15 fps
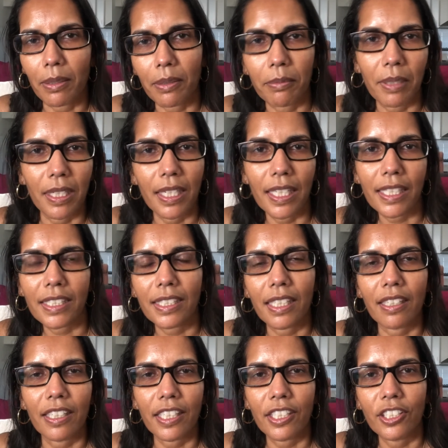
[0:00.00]
with my legs that
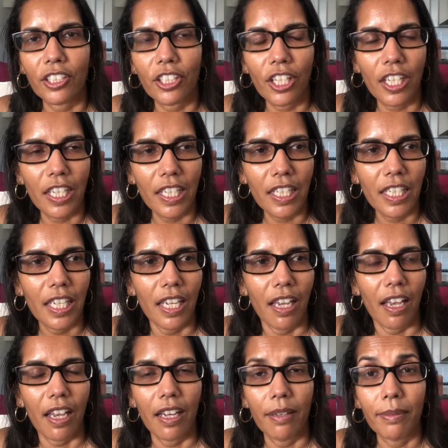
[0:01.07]
I can share.
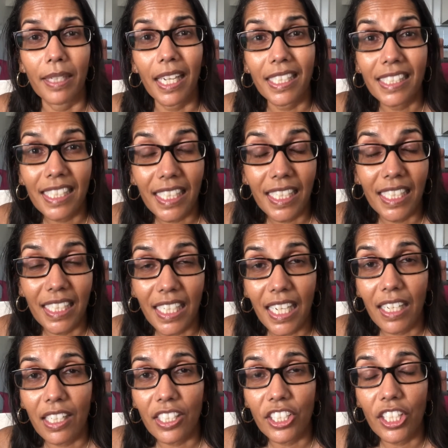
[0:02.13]
Getting in and out
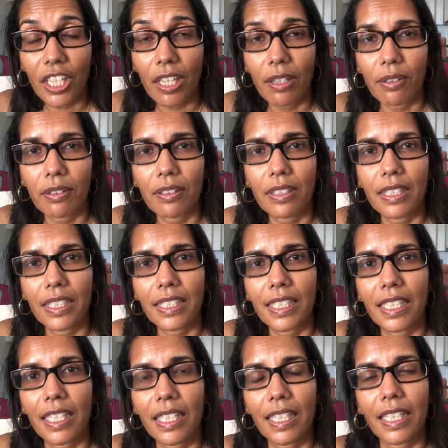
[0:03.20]
of the shower is
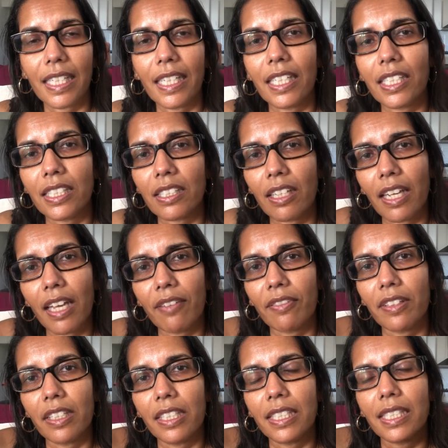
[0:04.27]
another thing, because I have
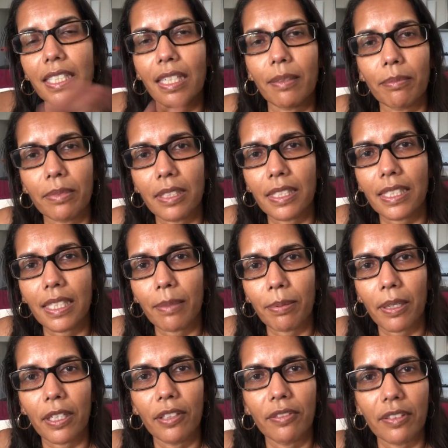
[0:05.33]
a step to step
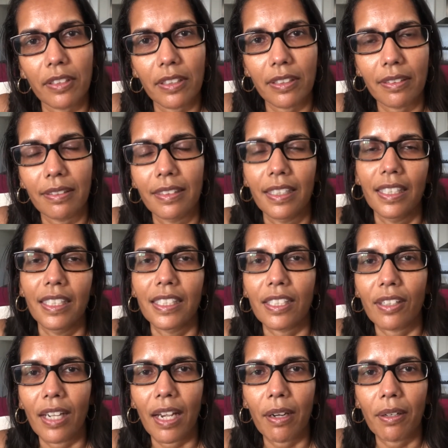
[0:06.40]
over, so
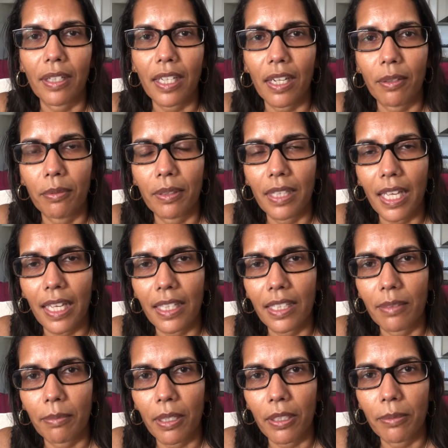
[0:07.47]
how I cope with that at
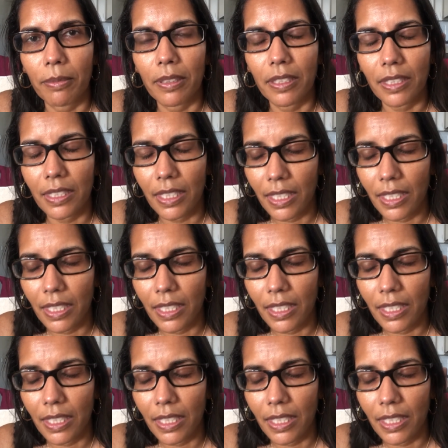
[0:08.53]
the moment.